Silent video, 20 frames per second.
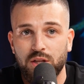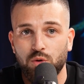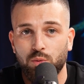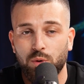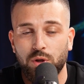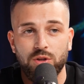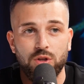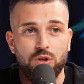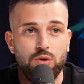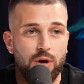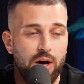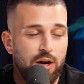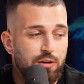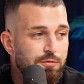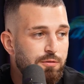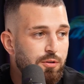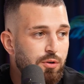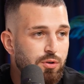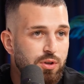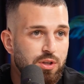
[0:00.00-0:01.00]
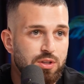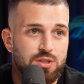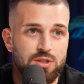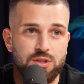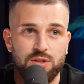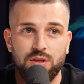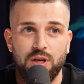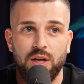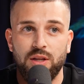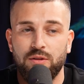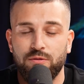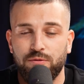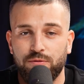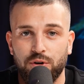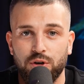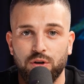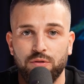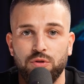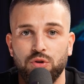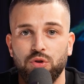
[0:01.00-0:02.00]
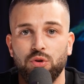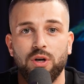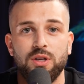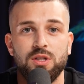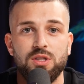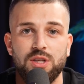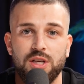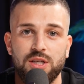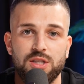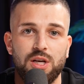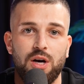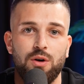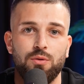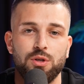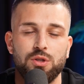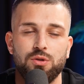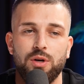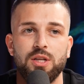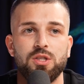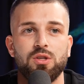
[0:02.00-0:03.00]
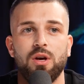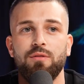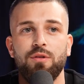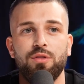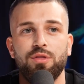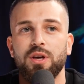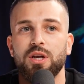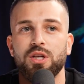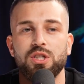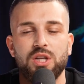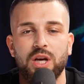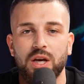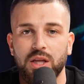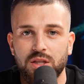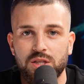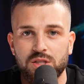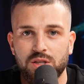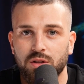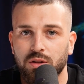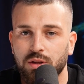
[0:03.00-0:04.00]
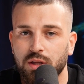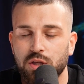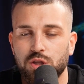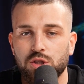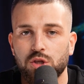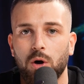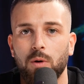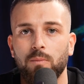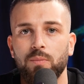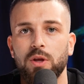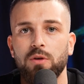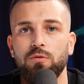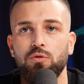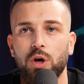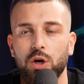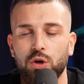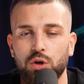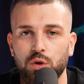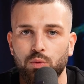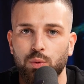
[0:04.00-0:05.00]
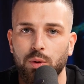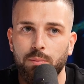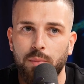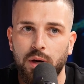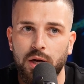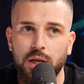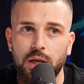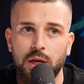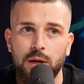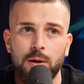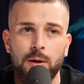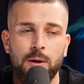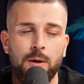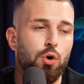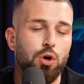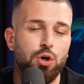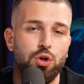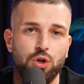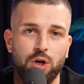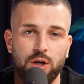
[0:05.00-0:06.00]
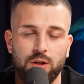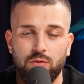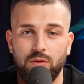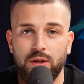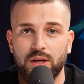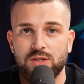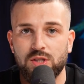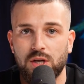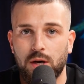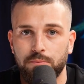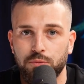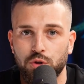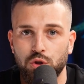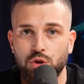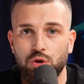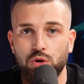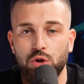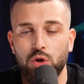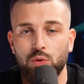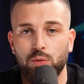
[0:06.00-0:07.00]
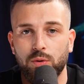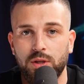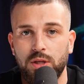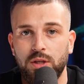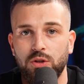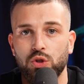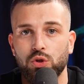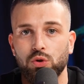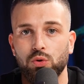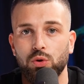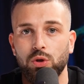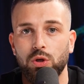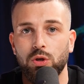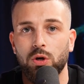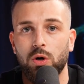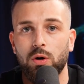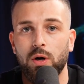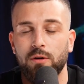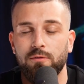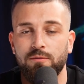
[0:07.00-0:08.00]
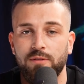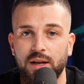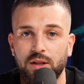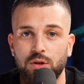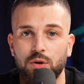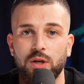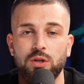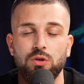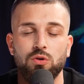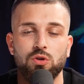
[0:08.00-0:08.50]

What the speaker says: You want a new iPhone, it's at front of the door in 6 hours, right? So everything is there instantly. So if you are good with money or not, that's up to you. You will need to, evaluate